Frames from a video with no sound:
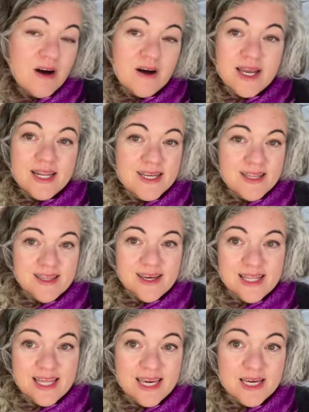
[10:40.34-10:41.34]
anything
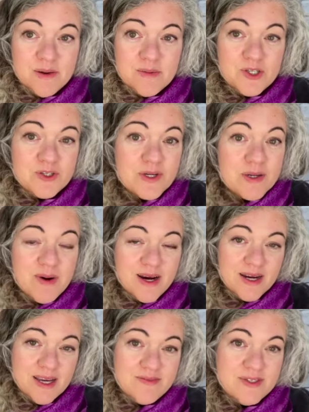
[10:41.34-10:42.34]
like tree
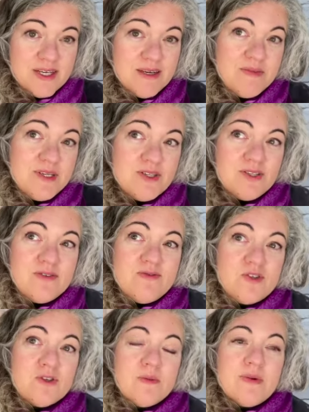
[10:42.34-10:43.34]
bark. I've taken pictures of
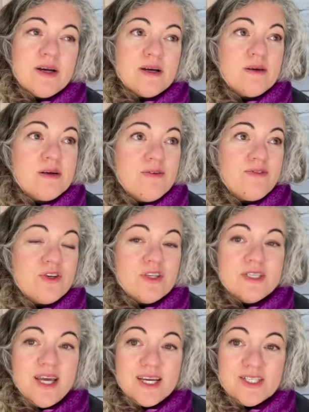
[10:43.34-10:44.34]
tree bark for the
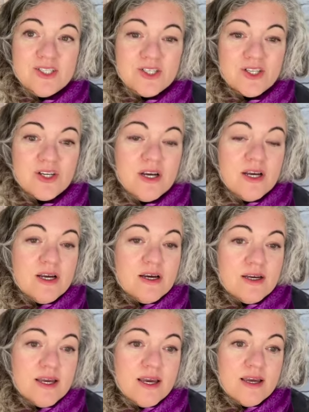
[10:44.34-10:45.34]
texture.
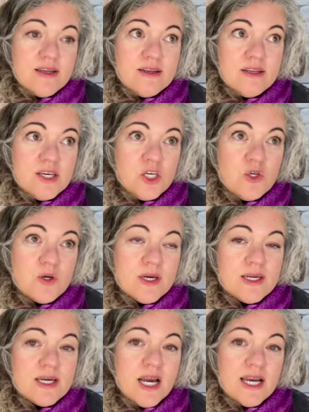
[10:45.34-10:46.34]
And you
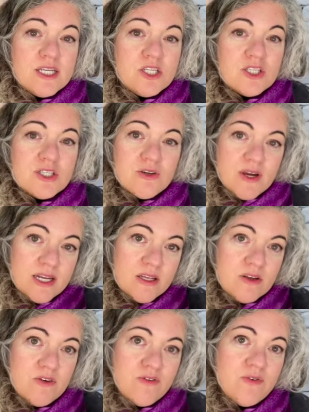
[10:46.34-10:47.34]
can kind of just create a
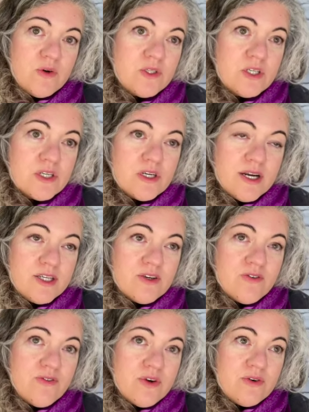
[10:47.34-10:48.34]
little folder on your
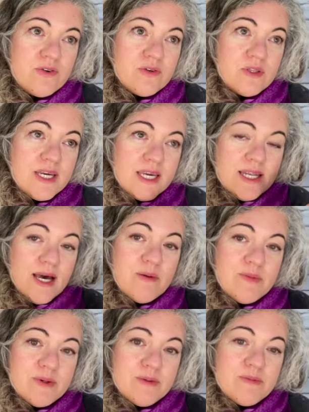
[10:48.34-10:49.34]
phone, like an
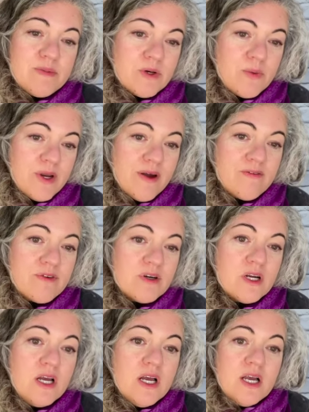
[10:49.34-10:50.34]
album or whatever,
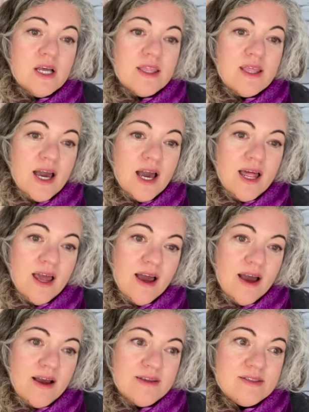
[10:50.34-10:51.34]
that
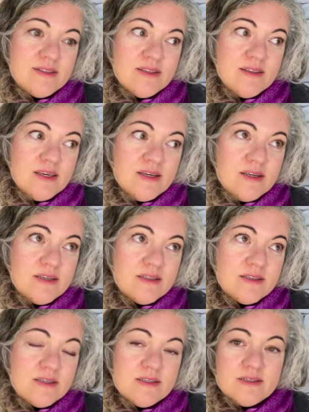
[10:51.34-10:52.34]
has these
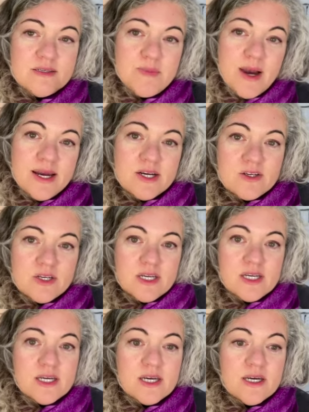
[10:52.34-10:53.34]

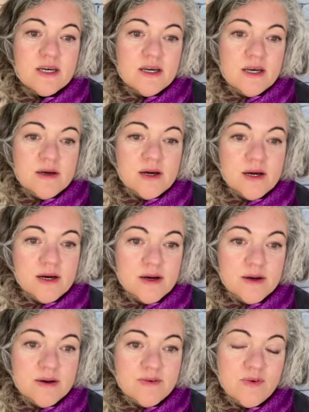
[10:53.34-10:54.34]
inspiring
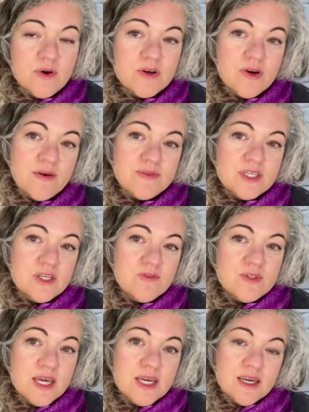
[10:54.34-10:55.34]
photographs that you've
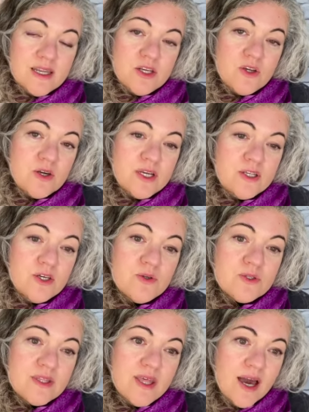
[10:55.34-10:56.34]
taken, and you can
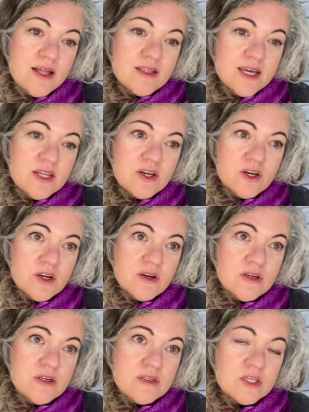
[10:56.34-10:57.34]
use that later
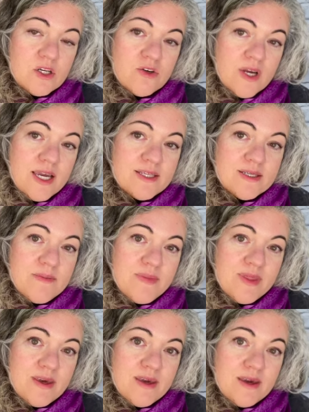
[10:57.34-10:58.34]
to create
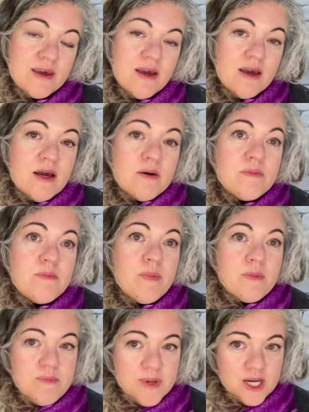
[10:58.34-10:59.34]
something
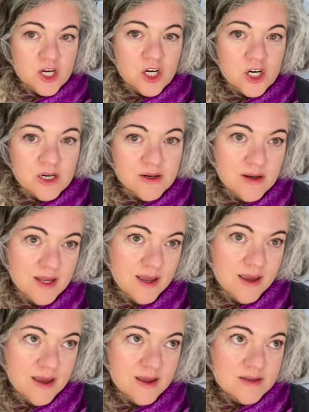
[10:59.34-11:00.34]
bigger
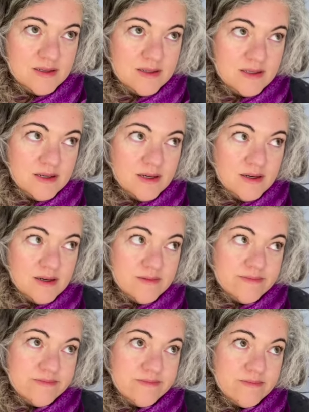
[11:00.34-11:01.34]
and
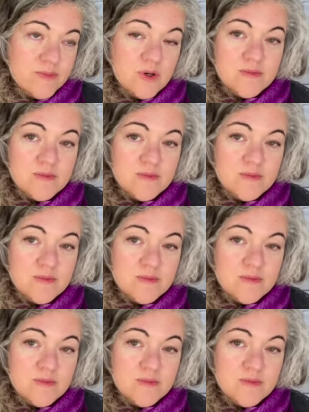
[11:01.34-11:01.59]
more